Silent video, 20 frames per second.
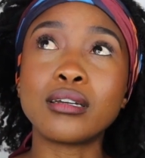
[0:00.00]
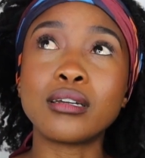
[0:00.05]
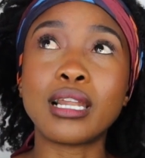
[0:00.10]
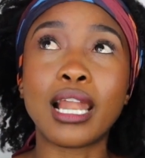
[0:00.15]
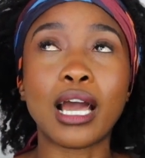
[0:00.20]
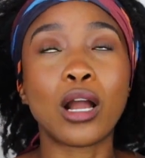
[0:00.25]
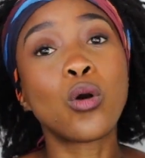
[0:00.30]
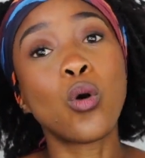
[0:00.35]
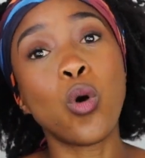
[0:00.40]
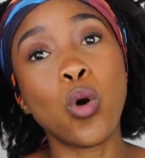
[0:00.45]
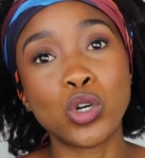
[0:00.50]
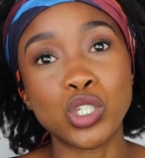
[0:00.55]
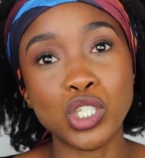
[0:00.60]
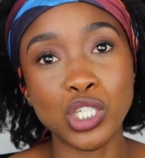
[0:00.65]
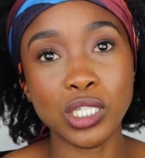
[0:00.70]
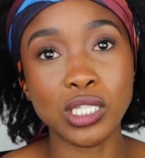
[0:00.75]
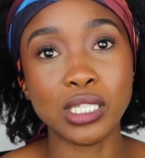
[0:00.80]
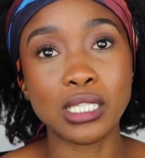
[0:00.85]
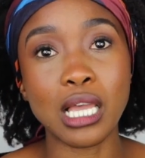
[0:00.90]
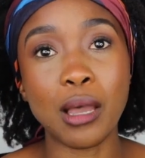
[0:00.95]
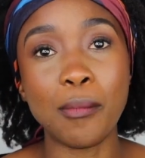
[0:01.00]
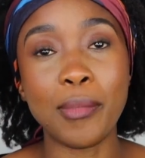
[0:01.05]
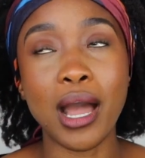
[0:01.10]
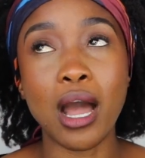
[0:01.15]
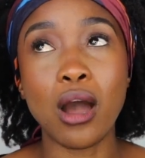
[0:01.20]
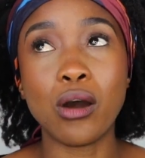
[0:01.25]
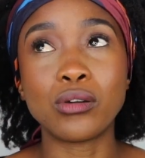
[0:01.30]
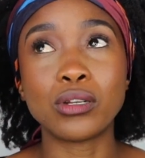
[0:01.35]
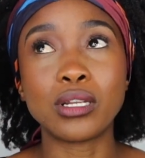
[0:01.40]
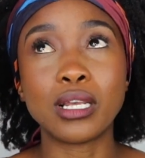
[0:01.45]
like cautious
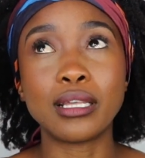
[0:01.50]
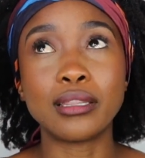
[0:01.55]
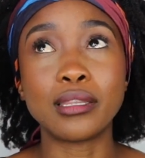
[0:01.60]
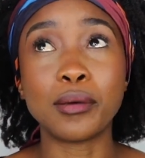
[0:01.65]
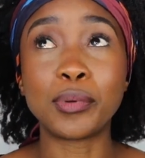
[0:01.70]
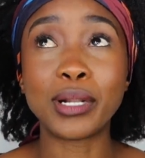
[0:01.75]
about the